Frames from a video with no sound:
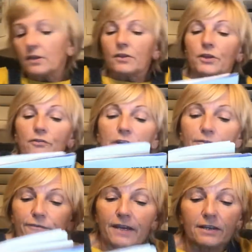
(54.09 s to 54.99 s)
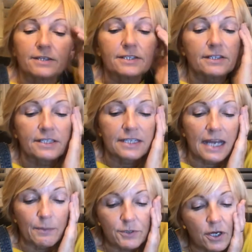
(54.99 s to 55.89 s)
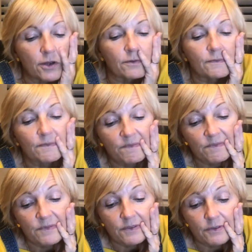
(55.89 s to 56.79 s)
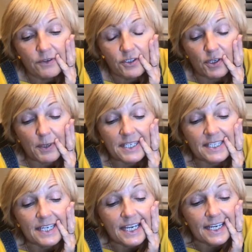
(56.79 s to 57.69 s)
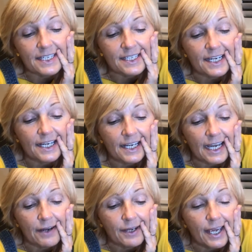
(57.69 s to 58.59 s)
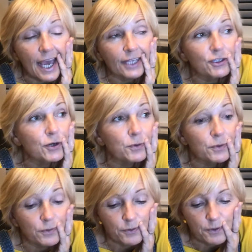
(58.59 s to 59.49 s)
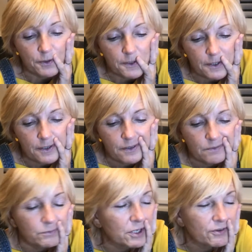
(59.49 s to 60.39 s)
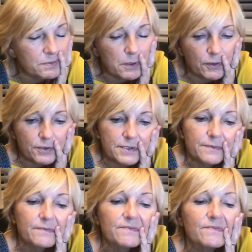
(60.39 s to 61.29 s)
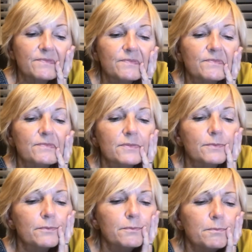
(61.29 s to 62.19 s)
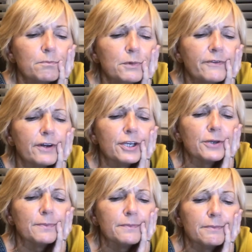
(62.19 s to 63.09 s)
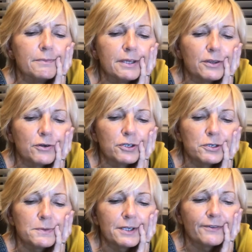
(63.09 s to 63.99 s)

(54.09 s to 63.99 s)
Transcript: three figures slept on, so he sneezed a little louder. Achoo! No response. More volume, he thought to himself.